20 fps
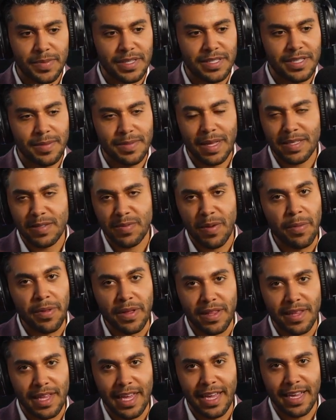But sometimes
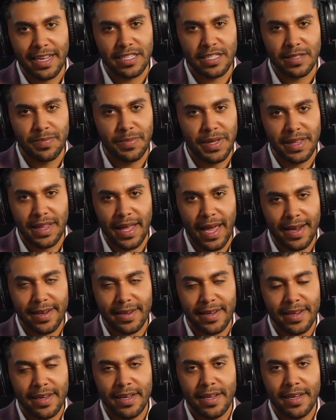publicly he can just be
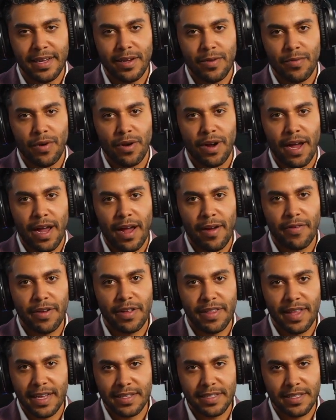that, where
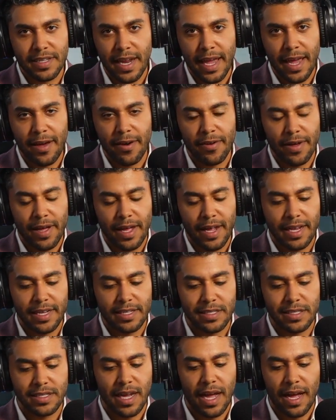everything is a nail and
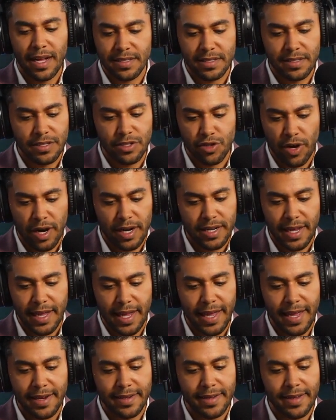he's just constantly trying to
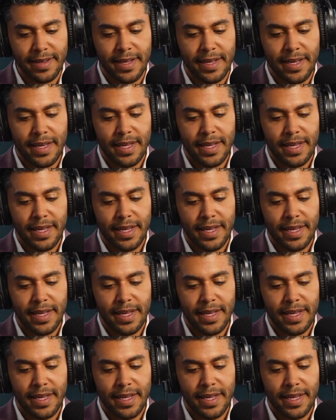hit.